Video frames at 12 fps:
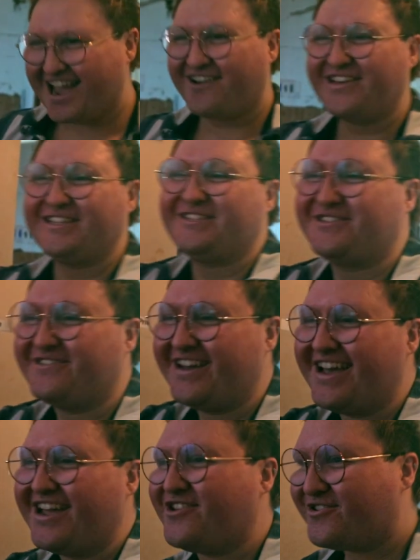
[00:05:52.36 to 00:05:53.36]
But what if,
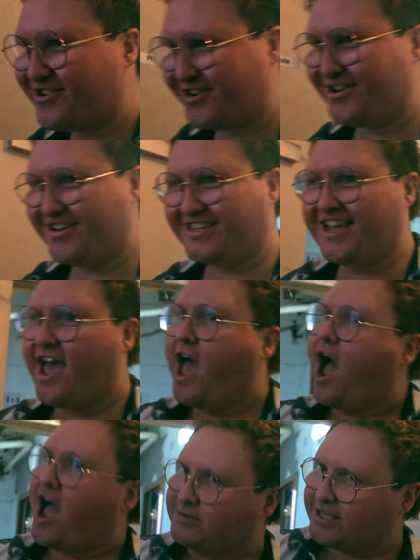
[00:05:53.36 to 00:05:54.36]
just for
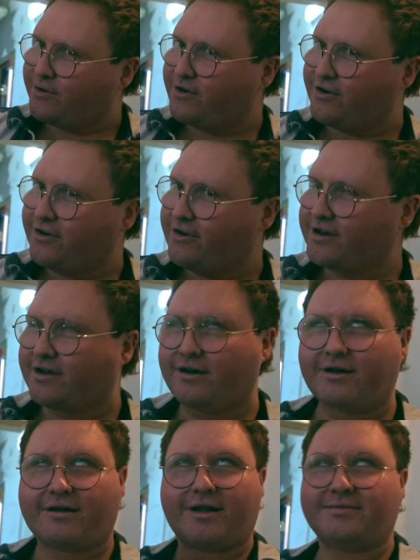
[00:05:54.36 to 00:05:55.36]
fun,
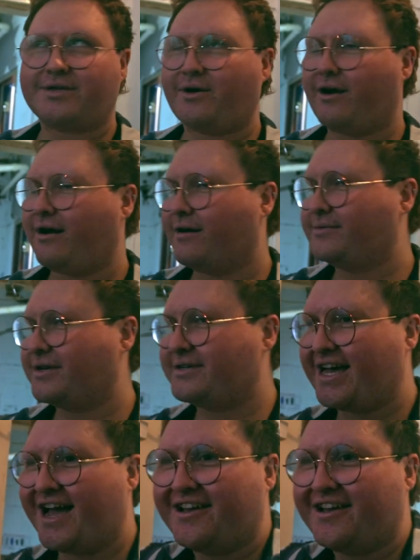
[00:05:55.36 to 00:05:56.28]
I took the straw